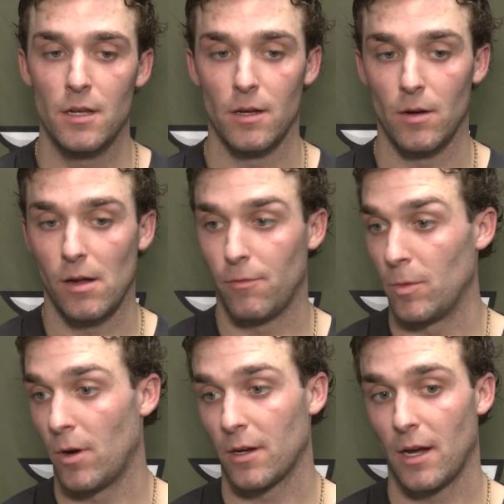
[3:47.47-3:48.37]
If we
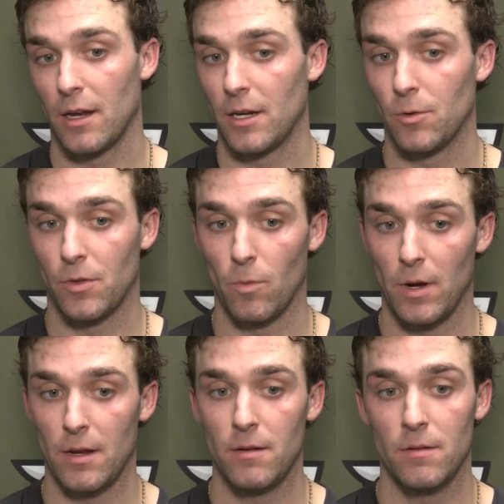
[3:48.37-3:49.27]
walk out of here with a
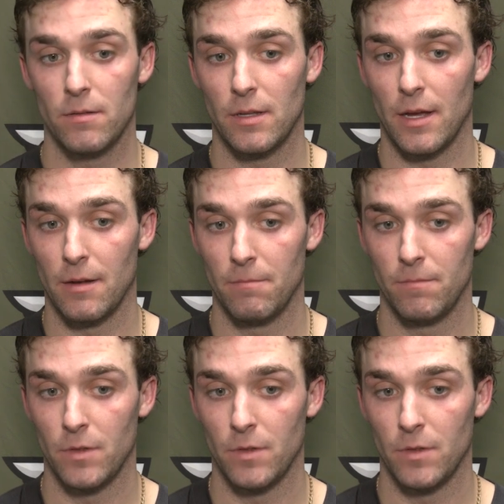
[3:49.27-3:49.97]
win, then